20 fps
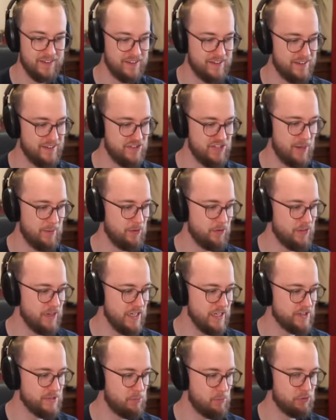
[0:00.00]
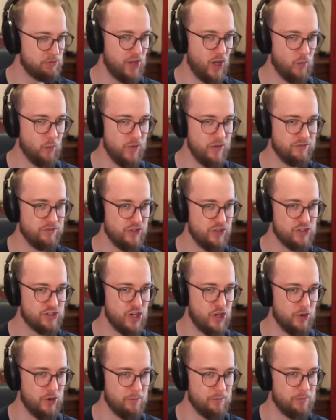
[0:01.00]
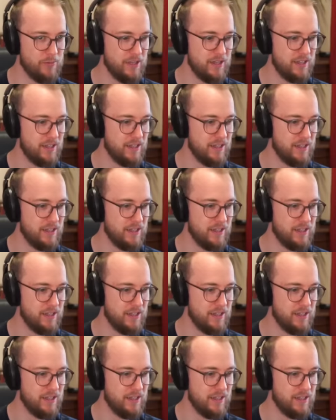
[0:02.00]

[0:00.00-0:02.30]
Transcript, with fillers: Shamlu, you need to put down Wind Fury Totem!